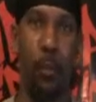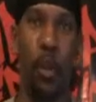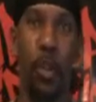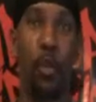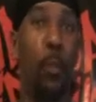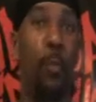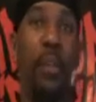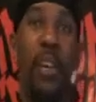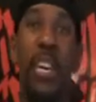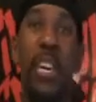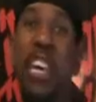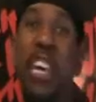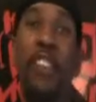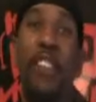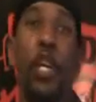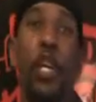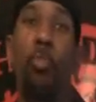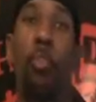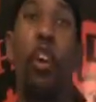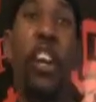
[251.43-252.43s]
which will be
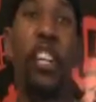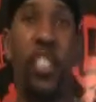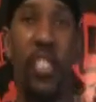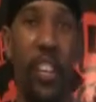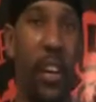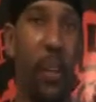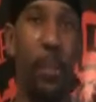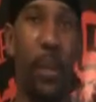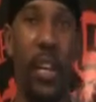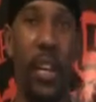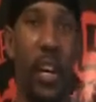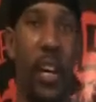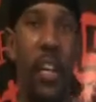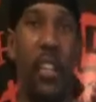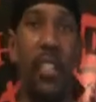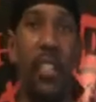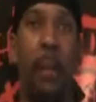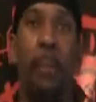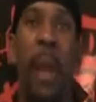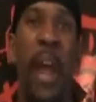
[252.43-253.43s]
even crazier
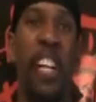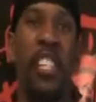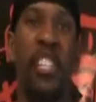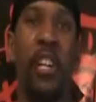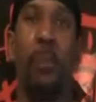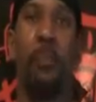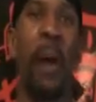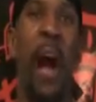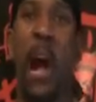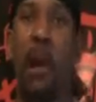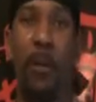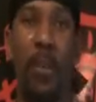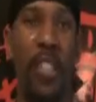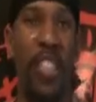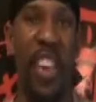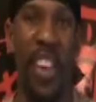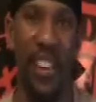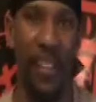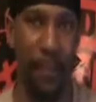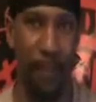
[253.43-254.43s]
because imagine the power
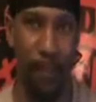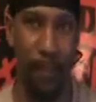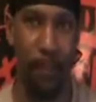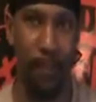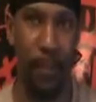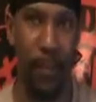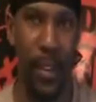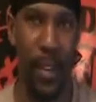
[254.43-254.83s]
then.